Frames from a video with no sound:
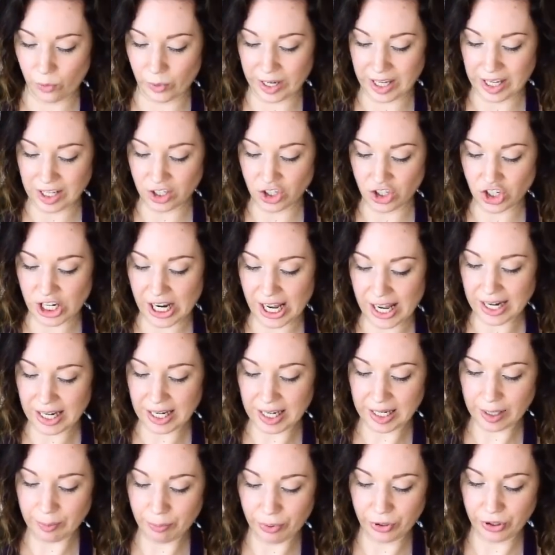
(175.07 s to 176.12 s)
we can
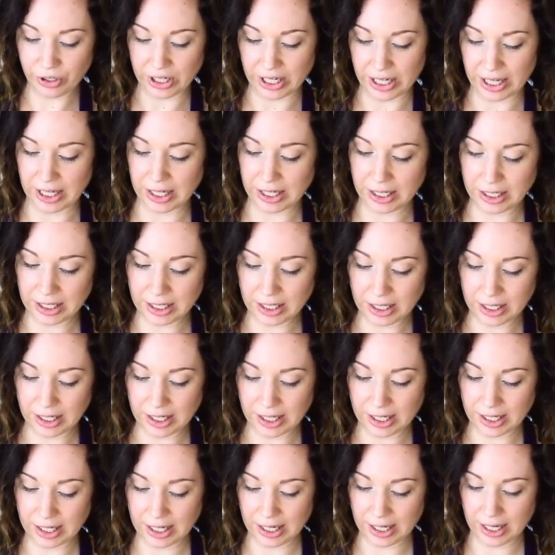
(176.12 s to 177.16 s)
gently put in
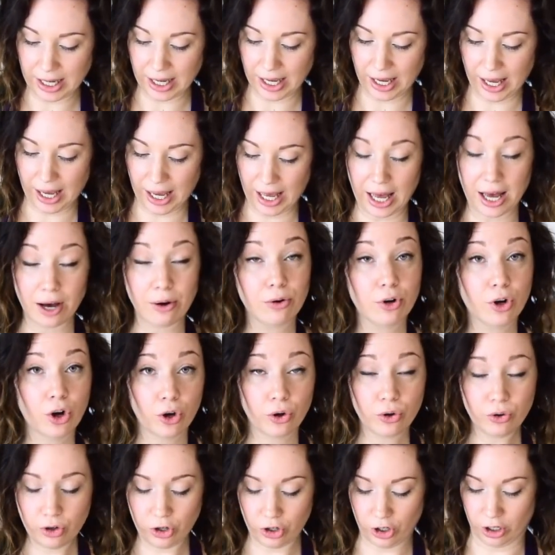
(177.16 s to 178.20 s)
our
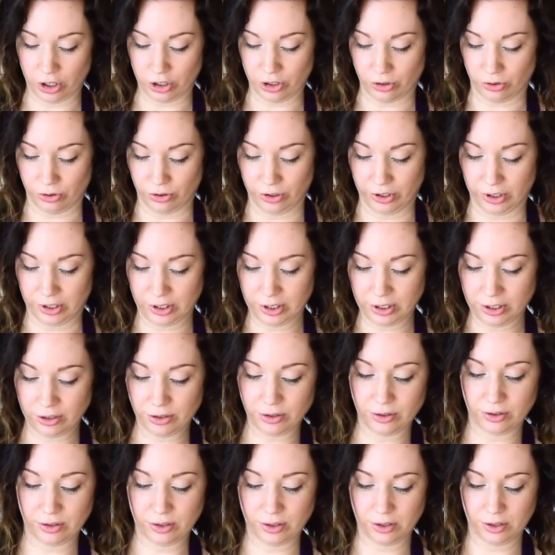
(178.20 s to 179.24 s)
coconut oil
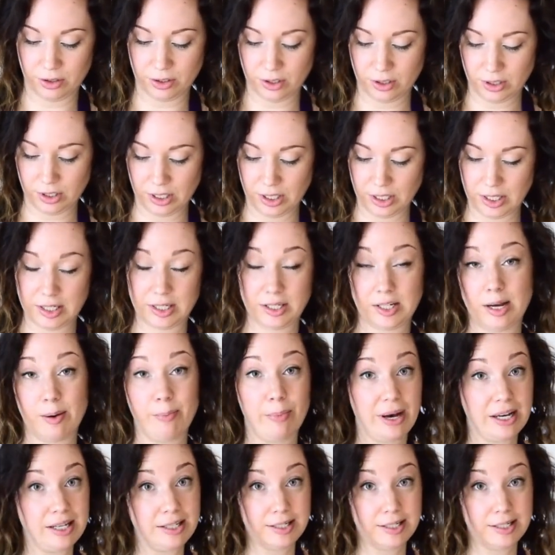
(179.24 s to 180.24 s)
step by